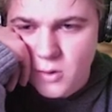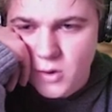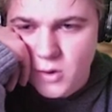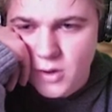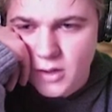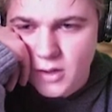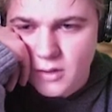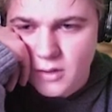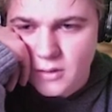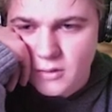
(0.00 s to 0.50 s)

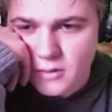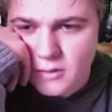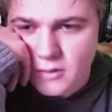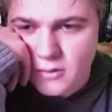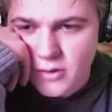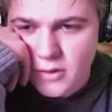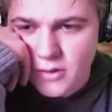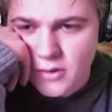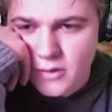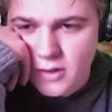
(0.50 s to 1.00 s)
Boy, it's
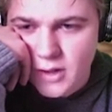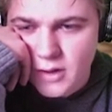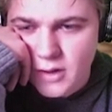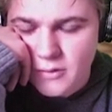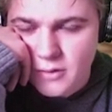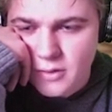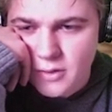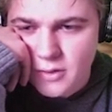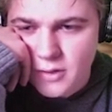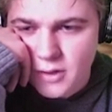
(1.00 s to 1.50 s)
freezing
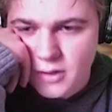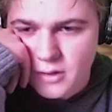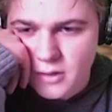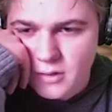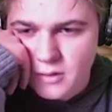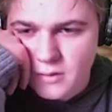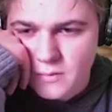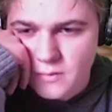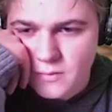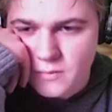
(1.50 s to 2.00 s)
everything.
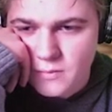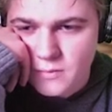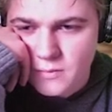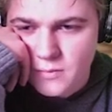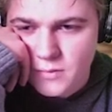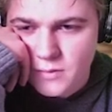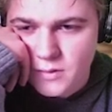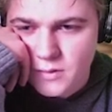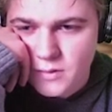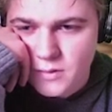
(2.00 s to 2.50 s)

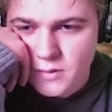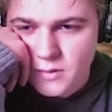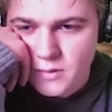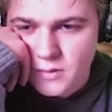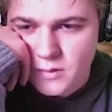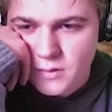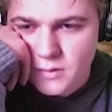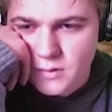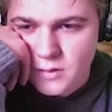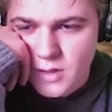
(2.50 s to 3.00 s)

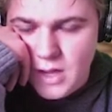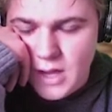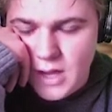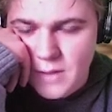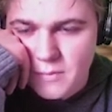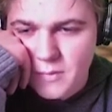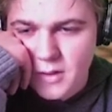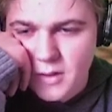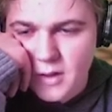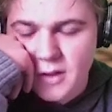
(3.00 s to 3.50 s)

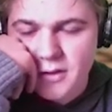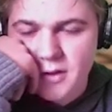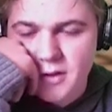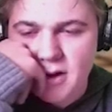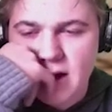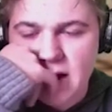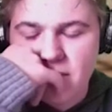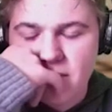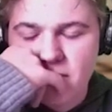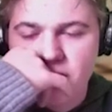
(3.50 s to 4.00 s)
I'm
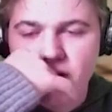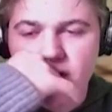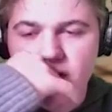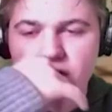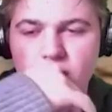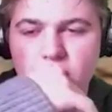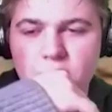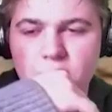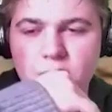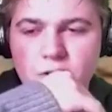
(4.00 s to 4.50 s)

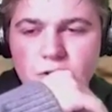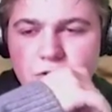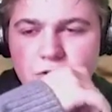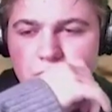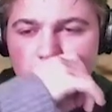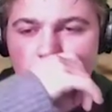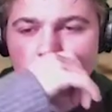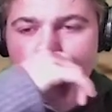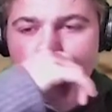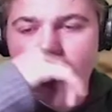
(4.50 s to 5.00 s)
really not
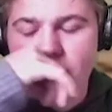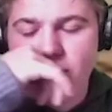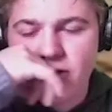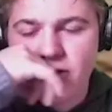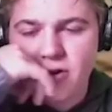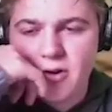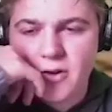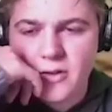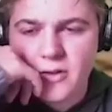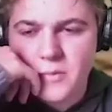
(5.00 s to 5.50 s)
sure why
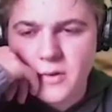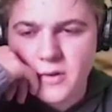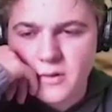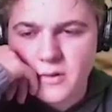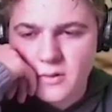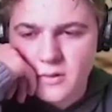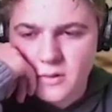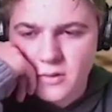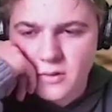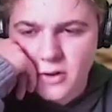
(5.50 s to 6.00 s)
there
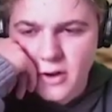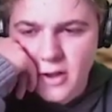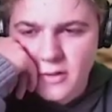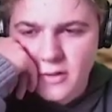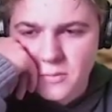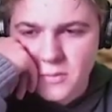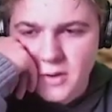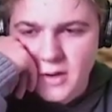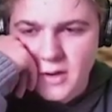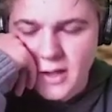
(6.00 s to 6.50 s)

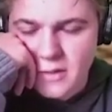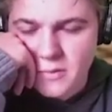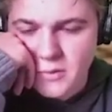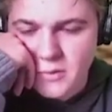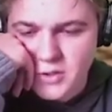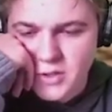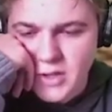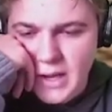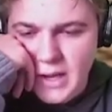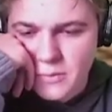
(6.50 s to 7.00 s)
hasn't been as
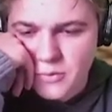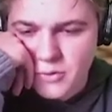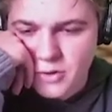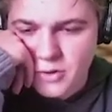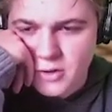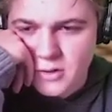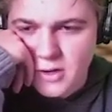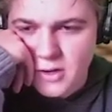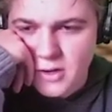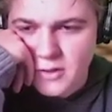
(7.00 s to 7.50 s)
much
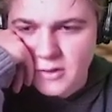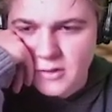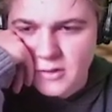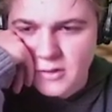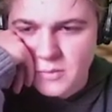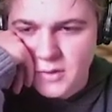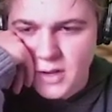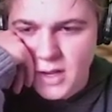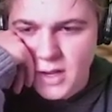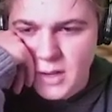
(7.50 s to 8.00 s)
capturing. A lot of things
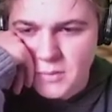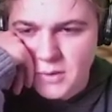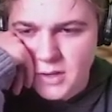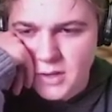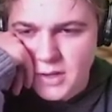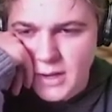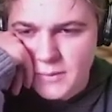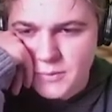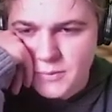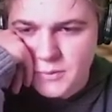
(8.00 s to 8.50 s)
have been able
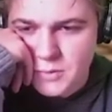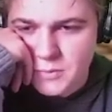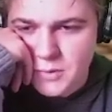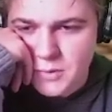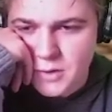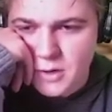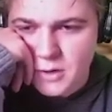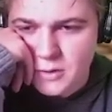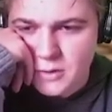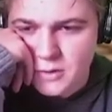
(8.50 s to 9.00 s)
to capture
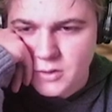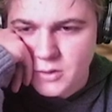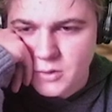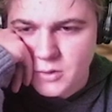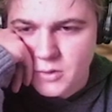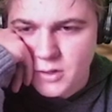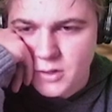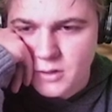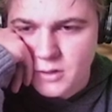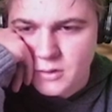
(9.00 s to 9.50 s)
but aren't
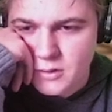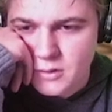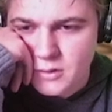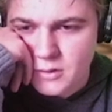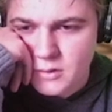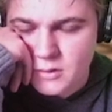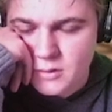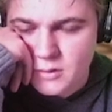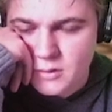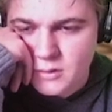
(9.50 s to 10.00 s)
doing it.
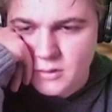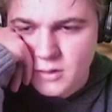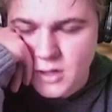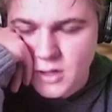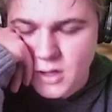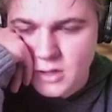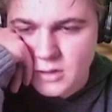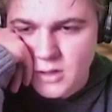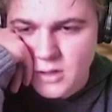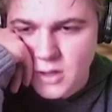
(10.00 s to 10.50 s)

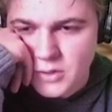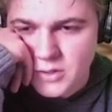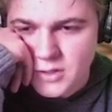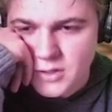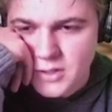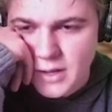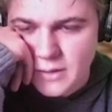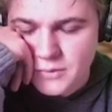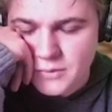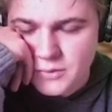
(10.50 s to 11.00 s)
A
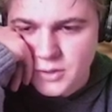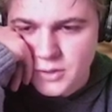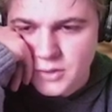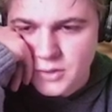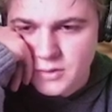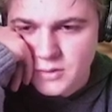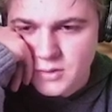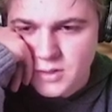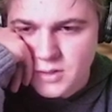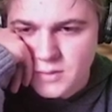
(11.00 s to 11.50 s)
Lotus
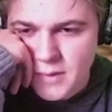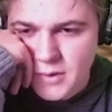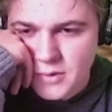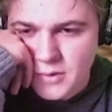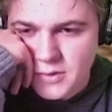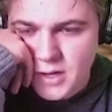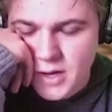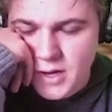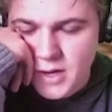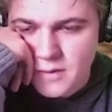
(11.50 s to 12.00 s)
capture, it's
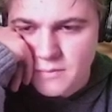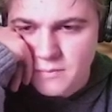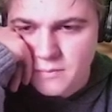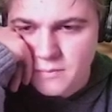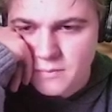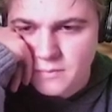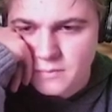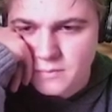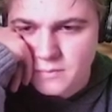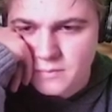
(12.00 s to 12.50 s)
about time.